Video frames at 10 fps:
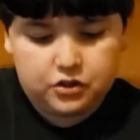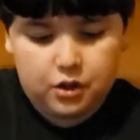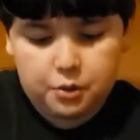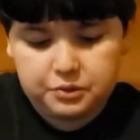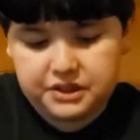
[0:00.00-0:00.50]
a
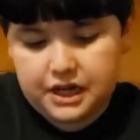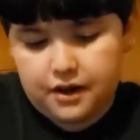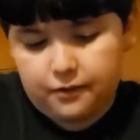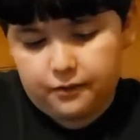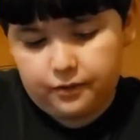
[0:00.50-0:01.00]
low
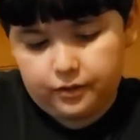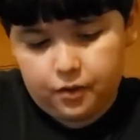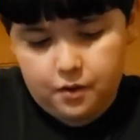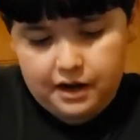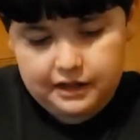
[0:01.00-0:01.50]
sound with the
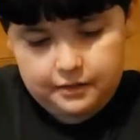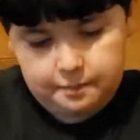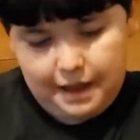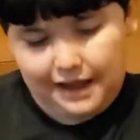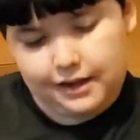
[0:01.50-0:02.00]
horn and the
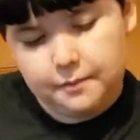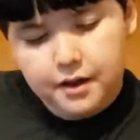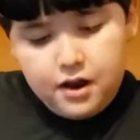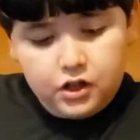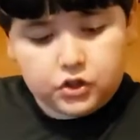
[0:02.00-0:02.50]
backup.
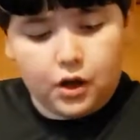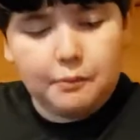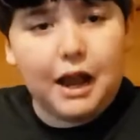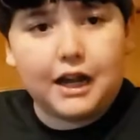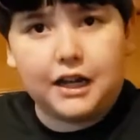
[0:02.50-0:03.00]
So I'm
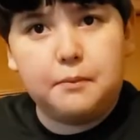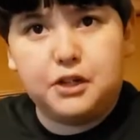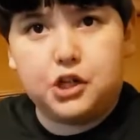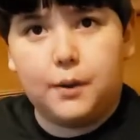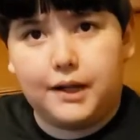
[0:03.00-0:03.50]
not going to be
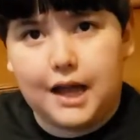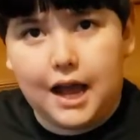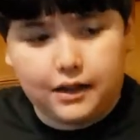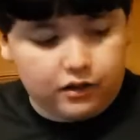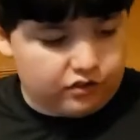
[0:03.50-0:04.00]
showing
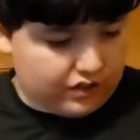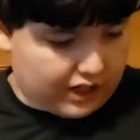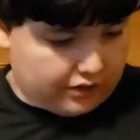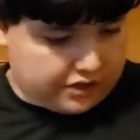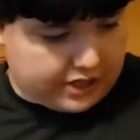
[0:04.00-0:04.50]
that in this
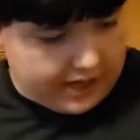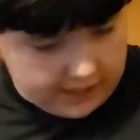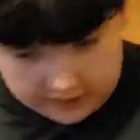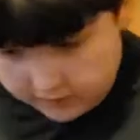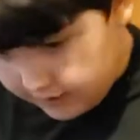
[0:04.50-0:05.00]
video today.